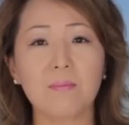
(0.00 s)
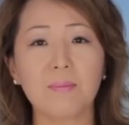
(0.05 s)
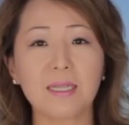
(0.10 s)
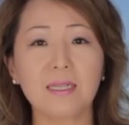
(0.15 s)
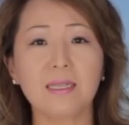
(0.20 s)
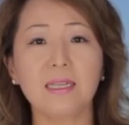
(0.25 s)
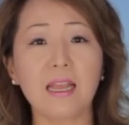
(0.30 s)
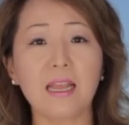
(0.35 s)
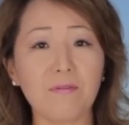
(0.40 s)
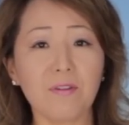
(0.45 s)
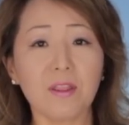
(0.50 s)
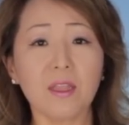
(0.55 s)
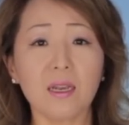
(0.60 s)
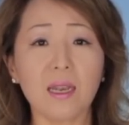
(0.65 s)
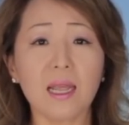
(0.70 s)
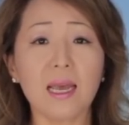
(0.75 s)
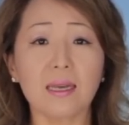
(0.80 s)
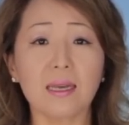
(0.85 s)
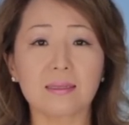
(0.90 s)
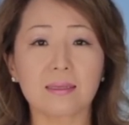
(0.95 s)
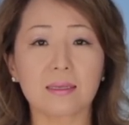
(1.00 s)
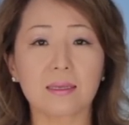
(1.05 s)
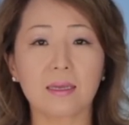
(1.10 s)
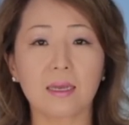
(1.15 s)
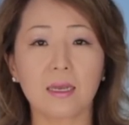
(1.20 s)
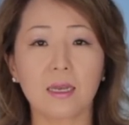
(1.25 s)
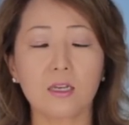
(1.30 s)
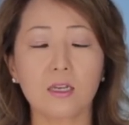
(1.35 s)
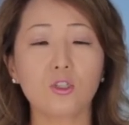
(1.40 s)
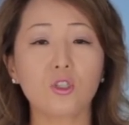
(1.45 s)
but nevertheless,
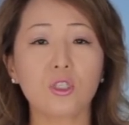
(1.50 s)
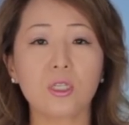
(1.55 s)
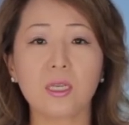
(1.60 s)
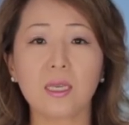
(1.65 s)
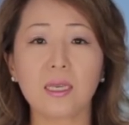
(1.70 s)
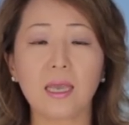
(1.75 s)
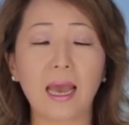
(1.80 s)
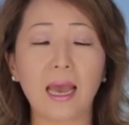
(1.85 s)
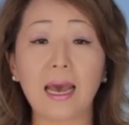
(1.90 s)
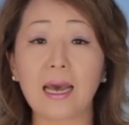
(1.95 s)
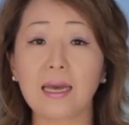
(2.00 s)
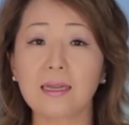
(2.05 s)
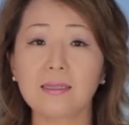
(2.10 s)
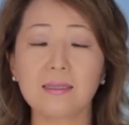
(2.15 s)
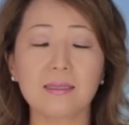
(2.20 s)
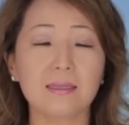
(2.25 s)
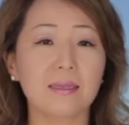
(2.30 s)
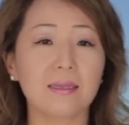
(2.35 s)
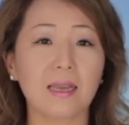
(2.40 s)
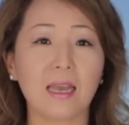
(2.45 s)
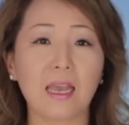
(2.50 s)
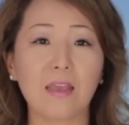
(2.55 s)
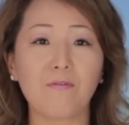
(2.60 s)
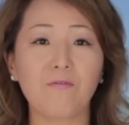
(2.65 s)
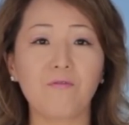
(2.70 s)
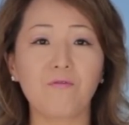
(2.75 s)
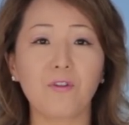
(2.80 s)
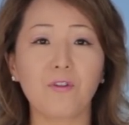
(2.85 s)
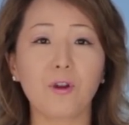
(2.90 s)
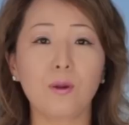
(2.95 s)
she has a
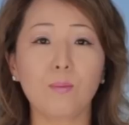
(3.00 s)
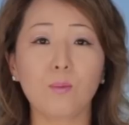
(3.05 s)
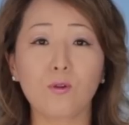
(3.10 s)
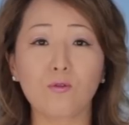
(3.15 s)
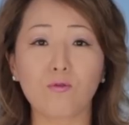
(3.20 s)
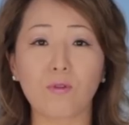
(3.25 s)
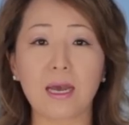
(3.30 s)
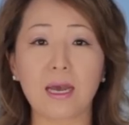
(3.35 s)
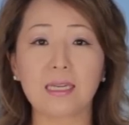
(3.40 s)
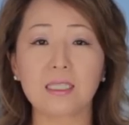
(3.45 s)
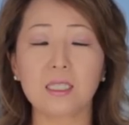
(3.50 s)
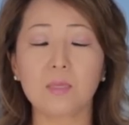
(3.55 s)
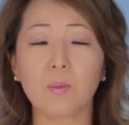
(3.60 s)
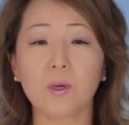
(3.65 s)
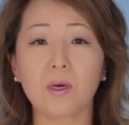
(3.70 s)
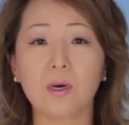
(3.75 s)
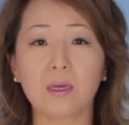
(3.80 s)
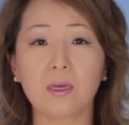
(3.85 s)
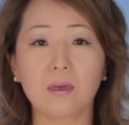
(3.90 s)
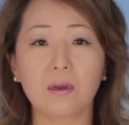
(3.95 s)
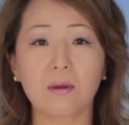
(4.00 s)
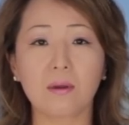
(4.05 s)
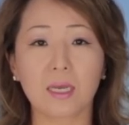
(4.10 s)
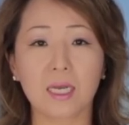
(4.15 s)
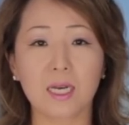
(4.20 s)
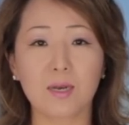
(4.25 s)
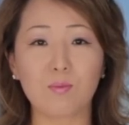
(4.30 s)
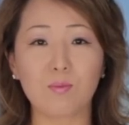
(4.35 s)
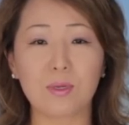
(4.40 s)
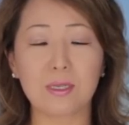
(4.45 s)
firm grasp on her
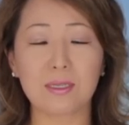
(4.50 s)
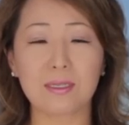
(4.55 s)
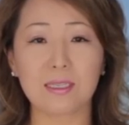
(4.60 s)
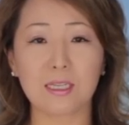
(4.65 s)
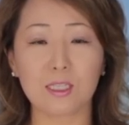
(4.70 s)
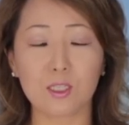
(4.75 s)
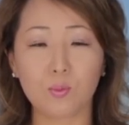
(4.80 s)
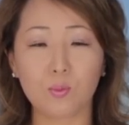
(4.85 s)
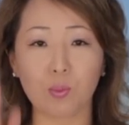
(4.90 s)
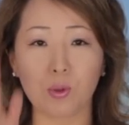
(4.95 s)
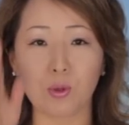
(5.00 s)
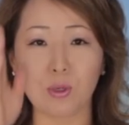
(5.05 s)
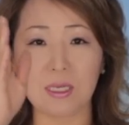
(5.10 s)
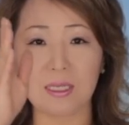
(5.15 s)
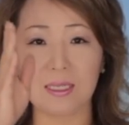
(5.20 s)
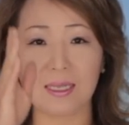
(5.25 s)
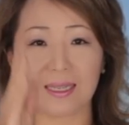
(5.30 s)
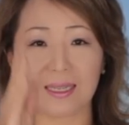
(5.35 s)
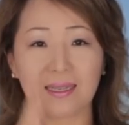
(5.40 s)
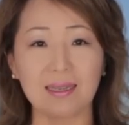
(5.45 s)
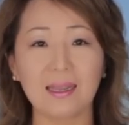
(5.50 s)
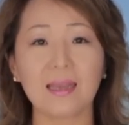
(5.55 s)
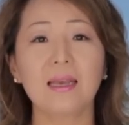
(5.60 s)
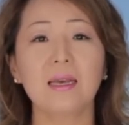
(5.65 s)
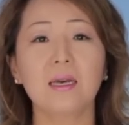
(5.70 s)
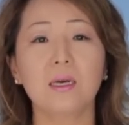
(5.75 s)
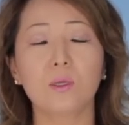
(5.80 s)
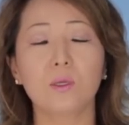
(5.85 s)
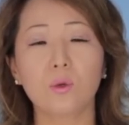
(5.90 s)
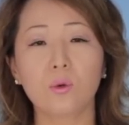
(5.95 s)
compass. It's pointed
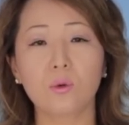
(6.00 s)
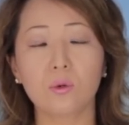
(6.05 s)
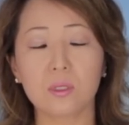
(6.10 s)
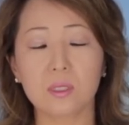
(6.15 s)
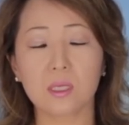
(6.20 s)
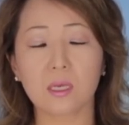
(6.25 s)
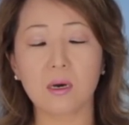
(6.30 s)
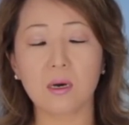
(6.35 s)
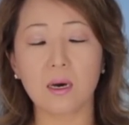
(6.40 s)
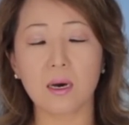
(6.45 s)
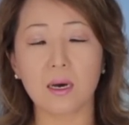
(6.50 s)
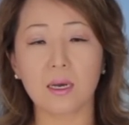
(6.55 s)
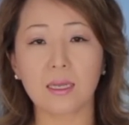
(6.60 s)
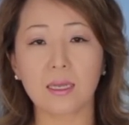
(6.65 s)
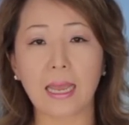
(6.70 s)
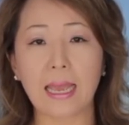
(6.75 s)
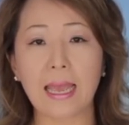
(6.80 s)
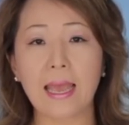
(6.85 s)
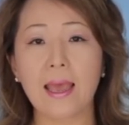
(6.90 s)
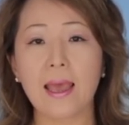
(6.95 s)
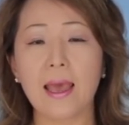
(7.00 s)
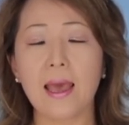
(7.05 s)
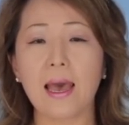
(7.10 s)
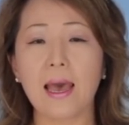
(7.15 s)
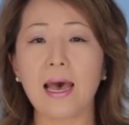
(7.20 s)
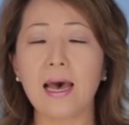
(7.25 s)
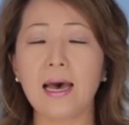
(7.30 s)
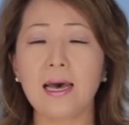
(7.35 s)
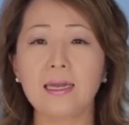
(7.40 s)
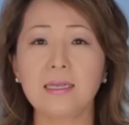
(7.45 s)
towards God.
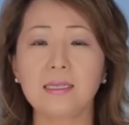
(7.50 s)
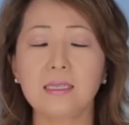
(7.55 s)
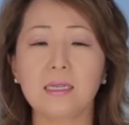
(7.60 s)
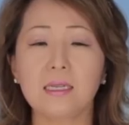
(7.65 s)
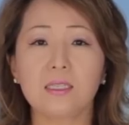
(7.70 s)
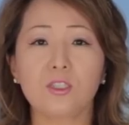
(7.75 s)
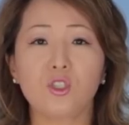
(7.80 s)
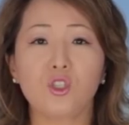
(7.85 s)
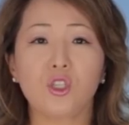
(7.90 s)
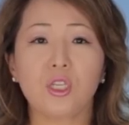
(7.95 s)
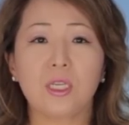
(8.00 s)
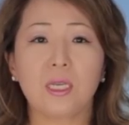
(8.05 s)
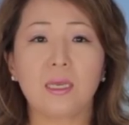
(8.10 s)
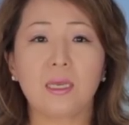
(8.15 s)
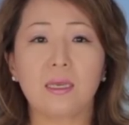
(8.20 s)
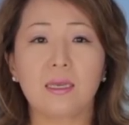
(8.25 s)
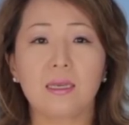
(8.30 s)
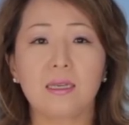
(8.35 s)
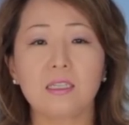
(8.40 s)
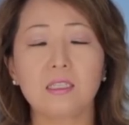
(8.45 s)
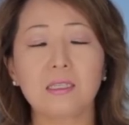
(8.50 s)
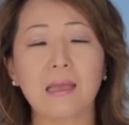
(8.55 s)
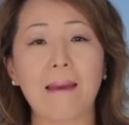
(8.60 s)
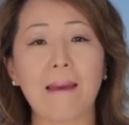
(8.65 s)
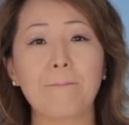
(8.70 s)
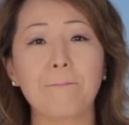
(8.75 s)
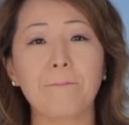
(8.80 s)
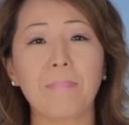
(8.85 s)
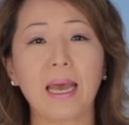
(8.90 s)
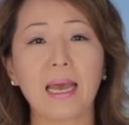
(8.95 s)
And she is
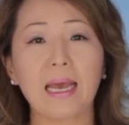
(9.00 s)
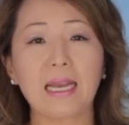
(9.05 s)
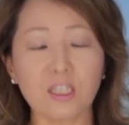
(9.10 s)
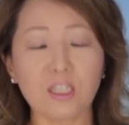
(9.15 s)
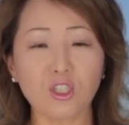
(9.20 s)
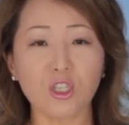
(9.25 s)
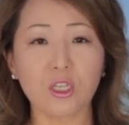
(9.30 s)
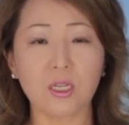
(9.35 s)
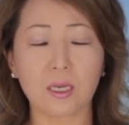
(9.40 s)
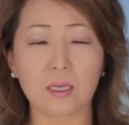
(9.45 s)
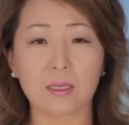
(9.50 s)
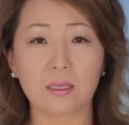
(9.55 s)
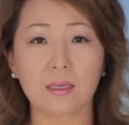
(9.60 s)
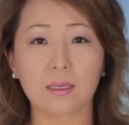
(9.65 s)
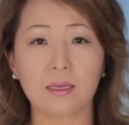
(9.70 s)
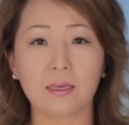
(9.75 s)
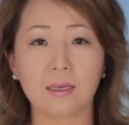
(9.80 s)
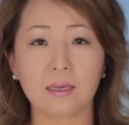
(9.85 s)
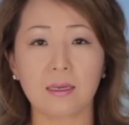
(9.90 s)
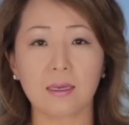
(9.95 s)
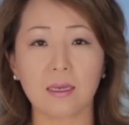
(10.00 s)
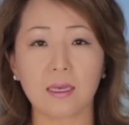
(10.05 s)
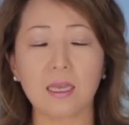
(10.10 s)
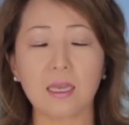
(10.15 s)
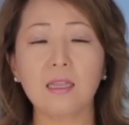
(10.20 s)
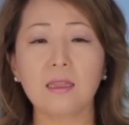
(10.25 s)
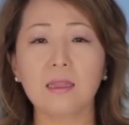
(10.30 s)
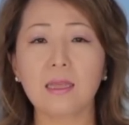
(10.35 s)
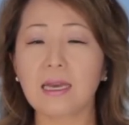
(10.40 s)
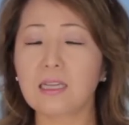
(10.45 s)
passionate
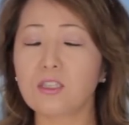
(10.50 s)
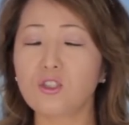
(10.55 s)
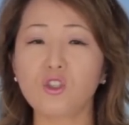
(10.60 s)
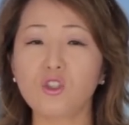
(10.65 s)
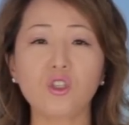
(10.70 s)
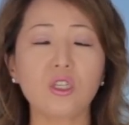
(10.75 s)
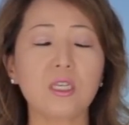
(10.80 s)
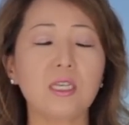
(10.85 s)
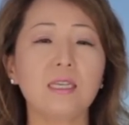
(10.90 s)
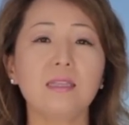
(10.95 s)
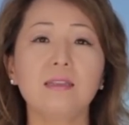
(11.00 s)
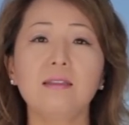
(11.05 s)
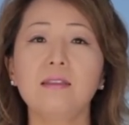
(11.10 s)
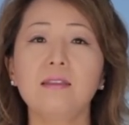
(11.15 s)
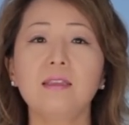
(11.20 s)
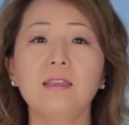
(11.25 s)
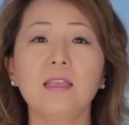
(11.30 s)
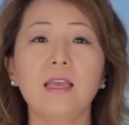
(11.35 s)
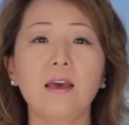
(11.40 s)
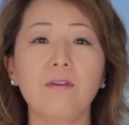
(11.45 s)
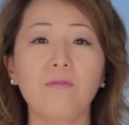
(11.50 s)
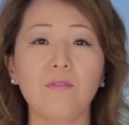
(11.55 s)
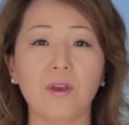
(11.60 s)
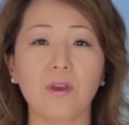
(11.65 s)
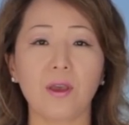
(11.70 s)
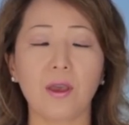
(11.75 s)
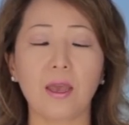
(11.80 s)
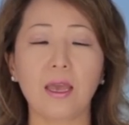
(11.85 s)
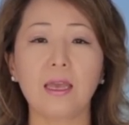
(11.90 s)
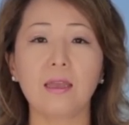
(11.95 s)
in that she
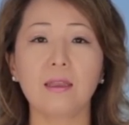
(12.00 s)
never